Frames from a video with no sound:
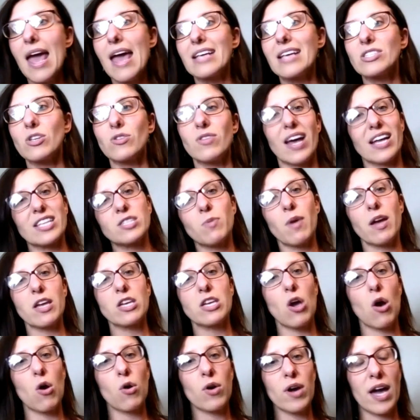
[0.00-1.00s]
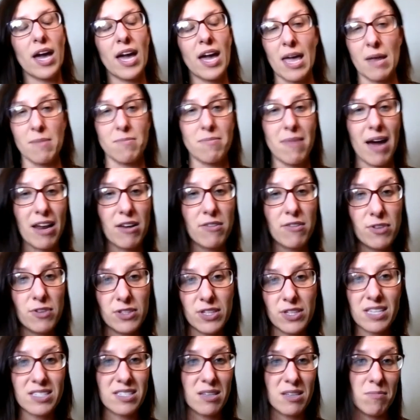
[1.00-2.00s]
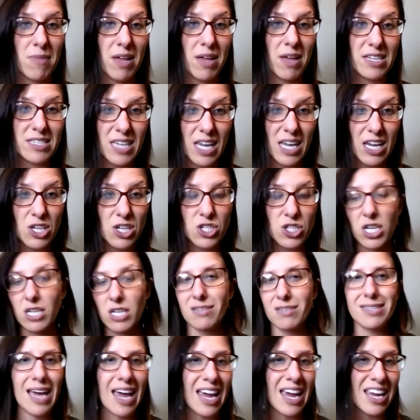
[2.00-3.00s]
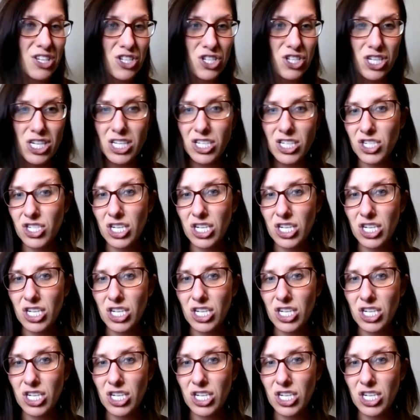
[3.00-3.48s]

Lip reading: So that's why yoga and mindfulness and meditation, Tai Chi,